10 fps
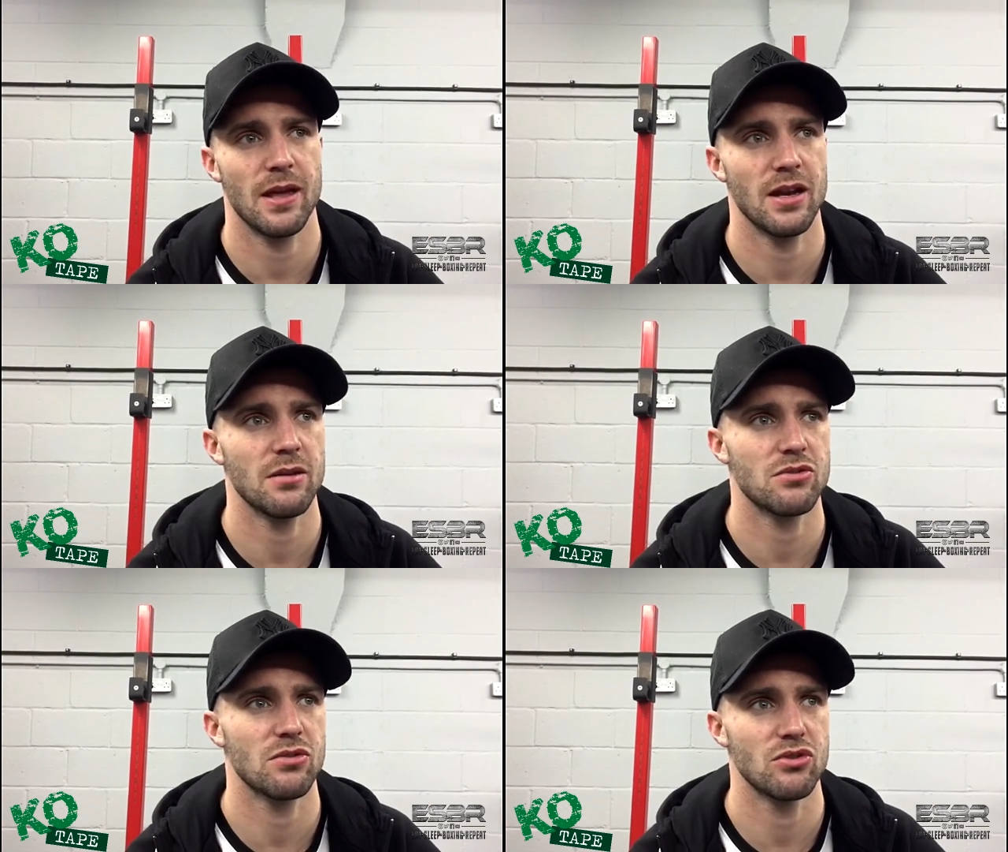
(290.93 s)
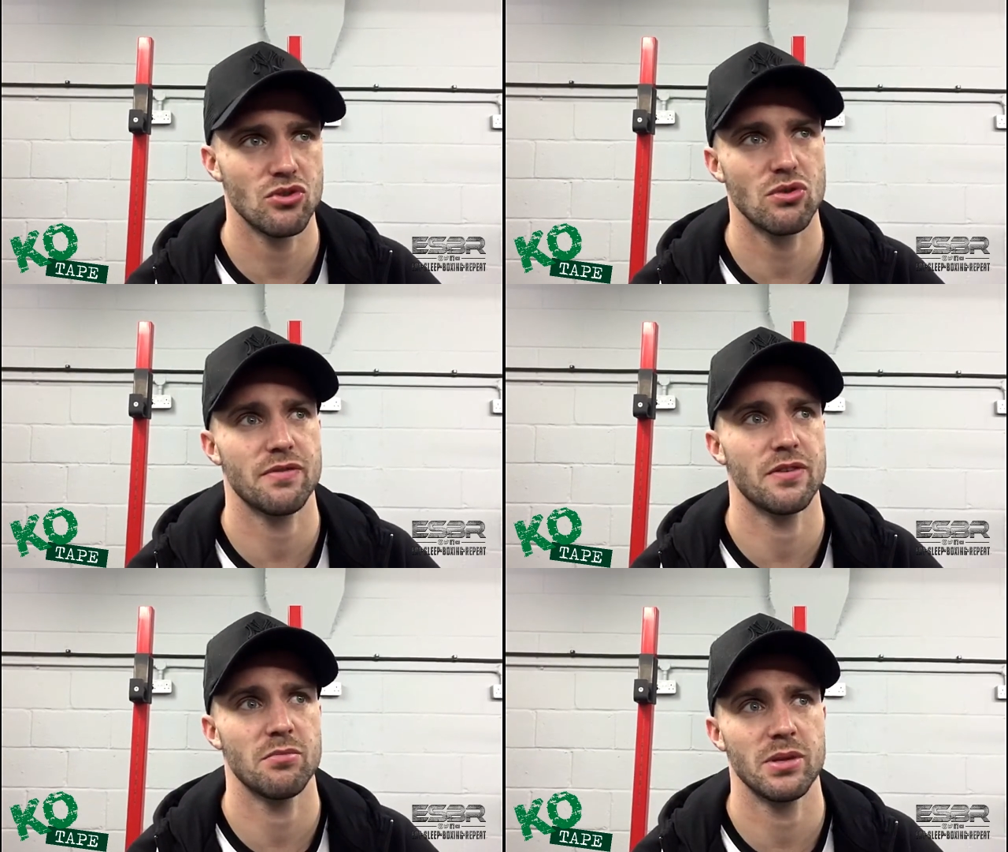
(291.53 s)
absolute
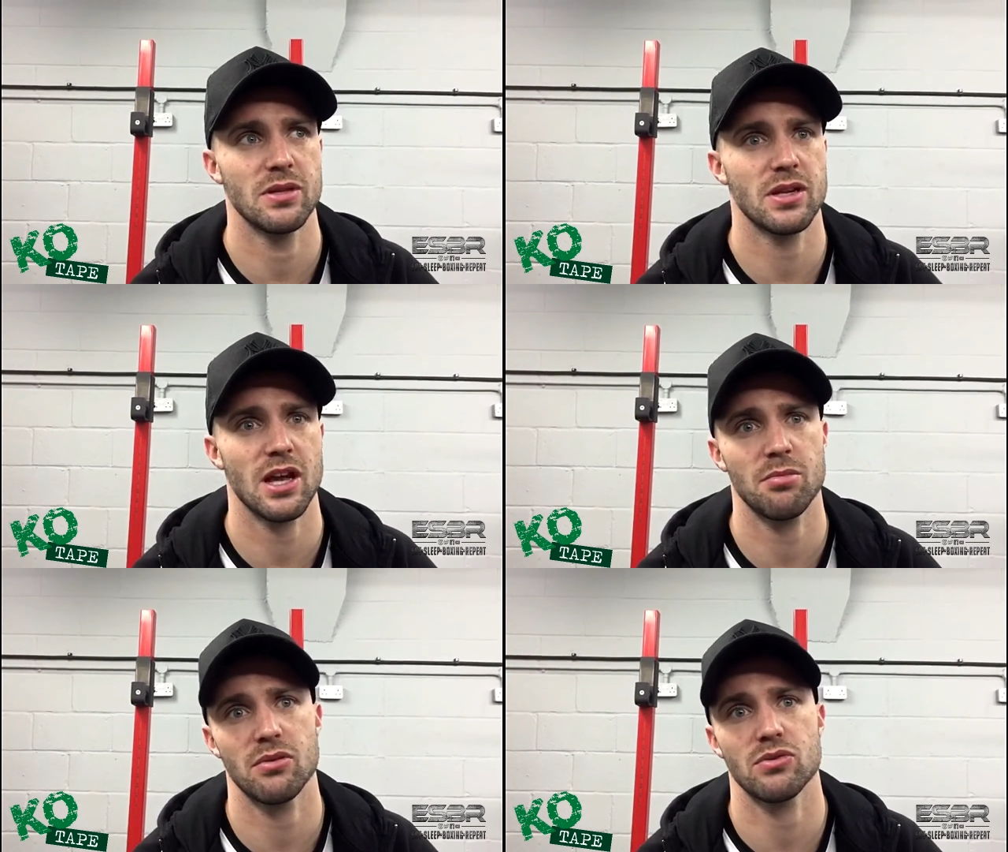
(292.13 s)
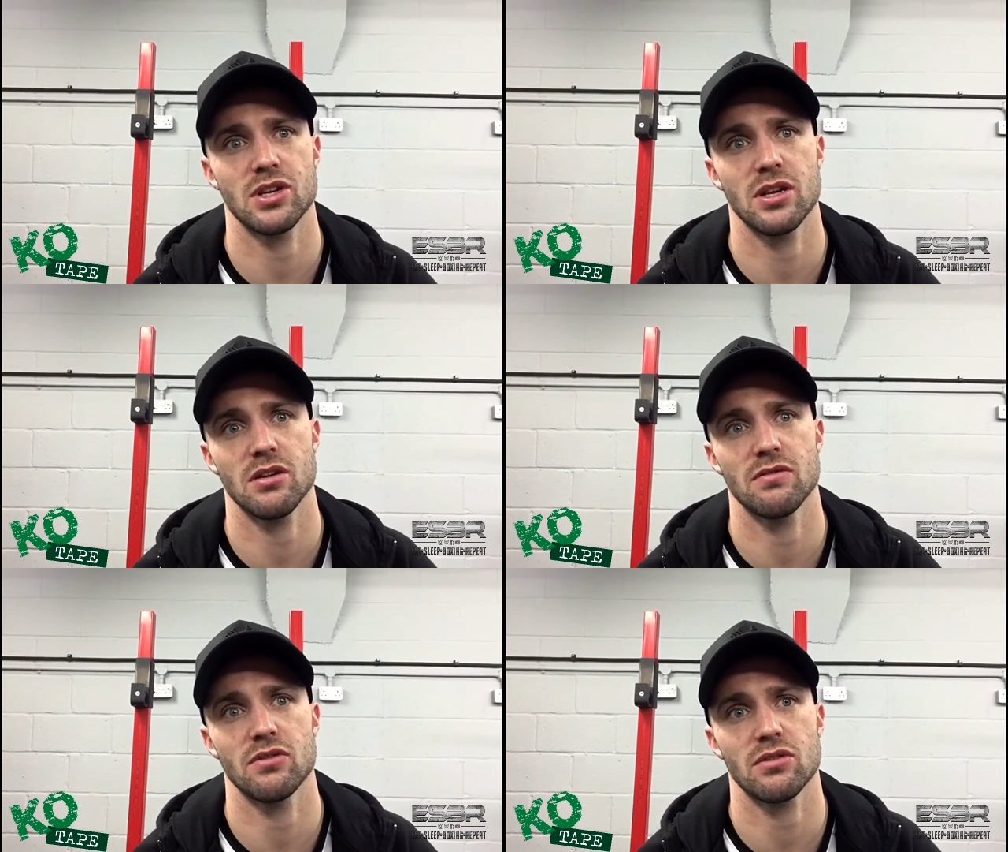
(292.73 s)
joke for it being the capital
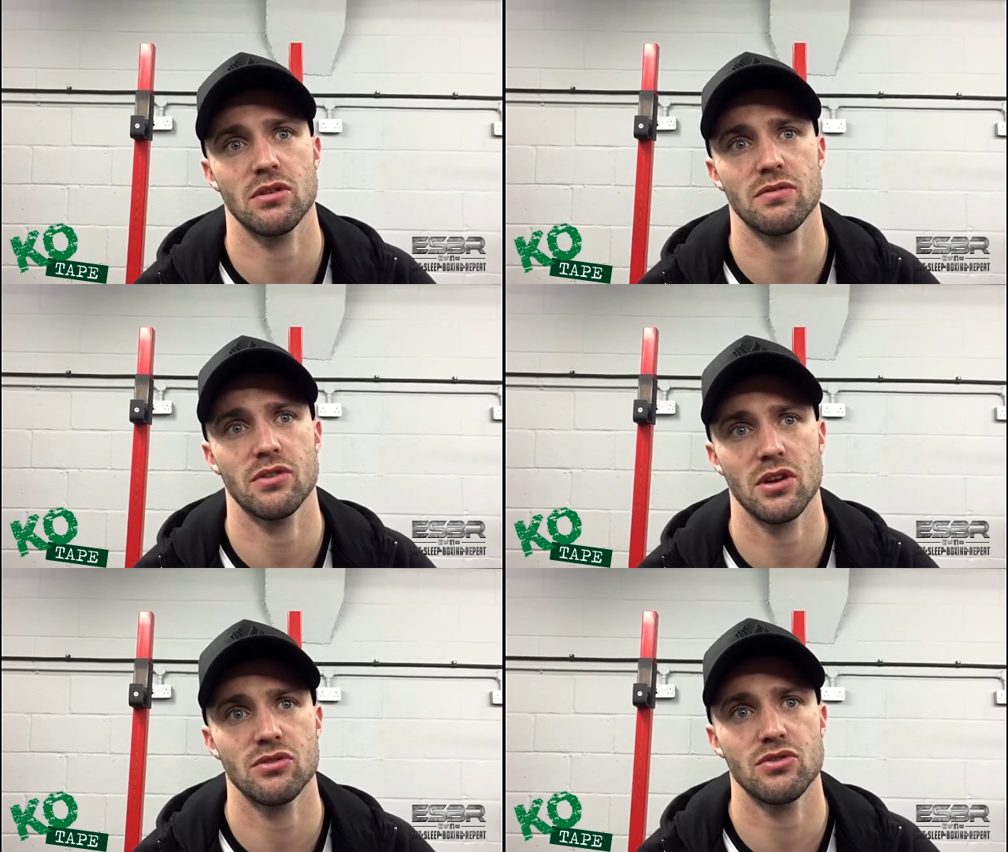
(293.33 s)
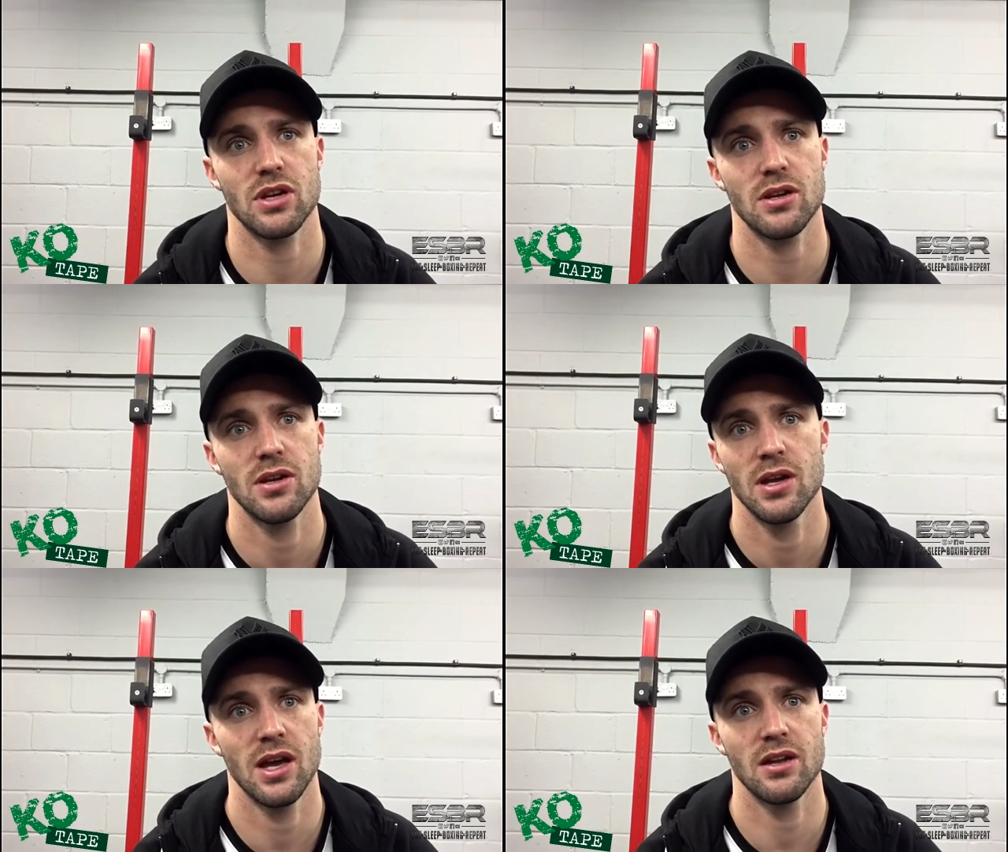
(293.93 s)
city of the country
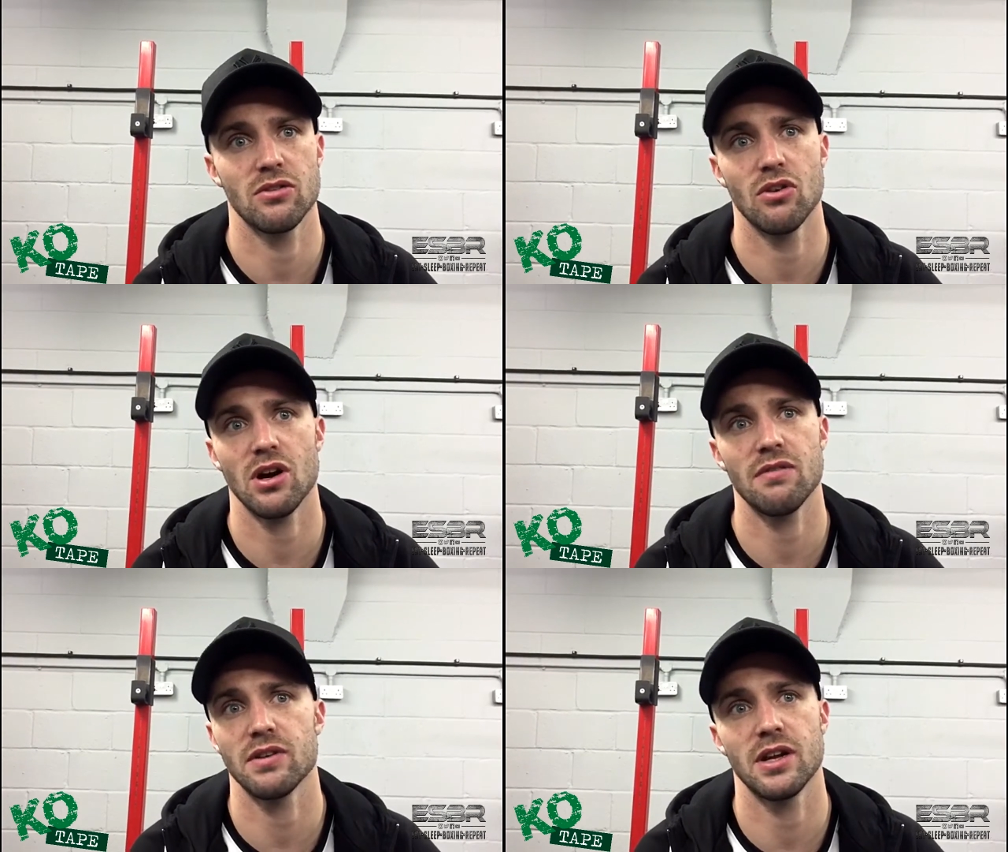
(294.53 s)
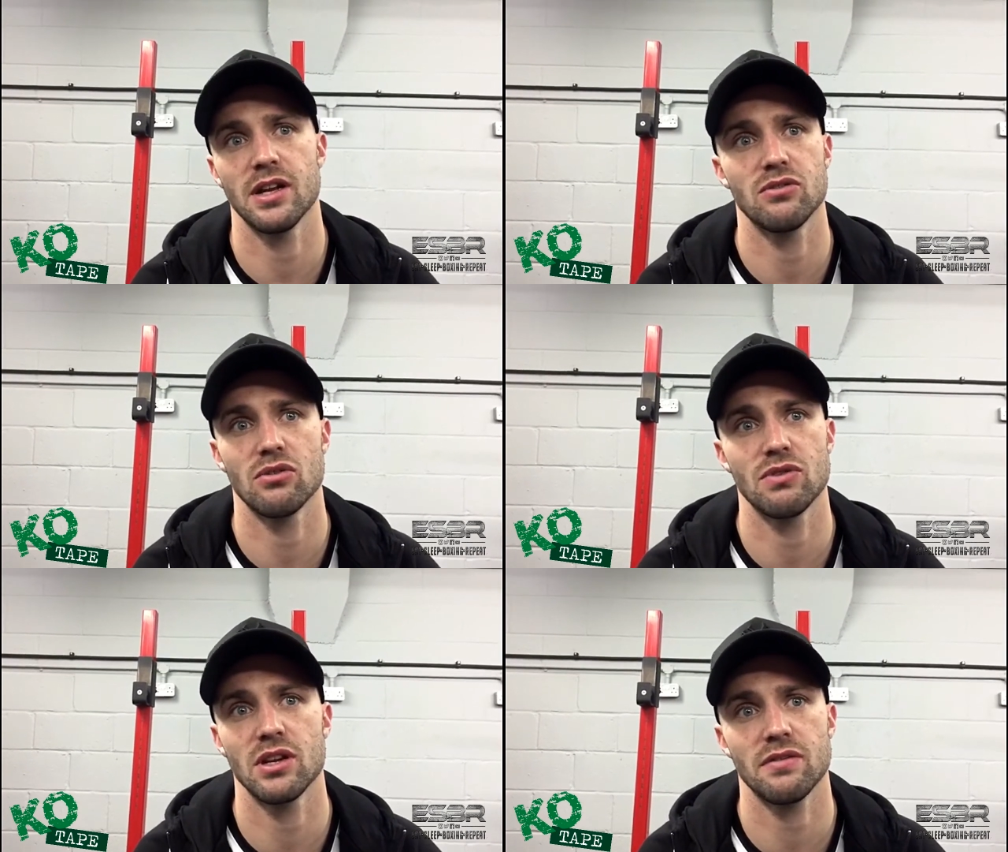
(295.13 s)
and it not having an
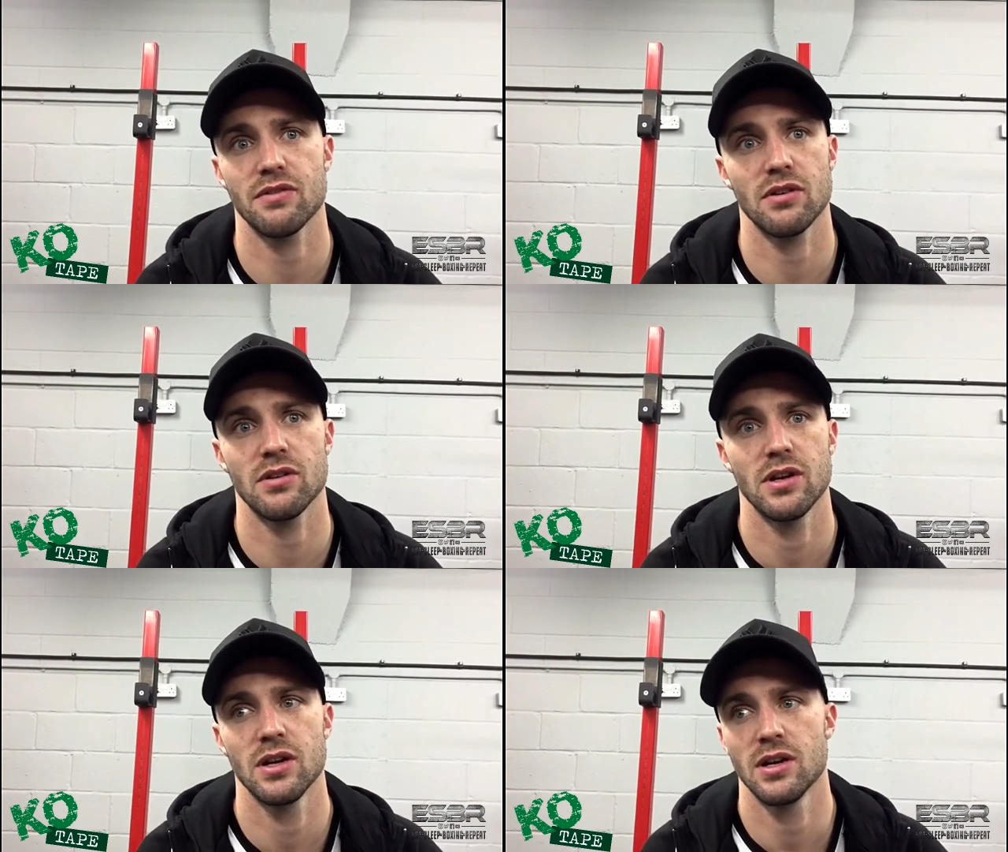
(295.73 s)
indoor arena for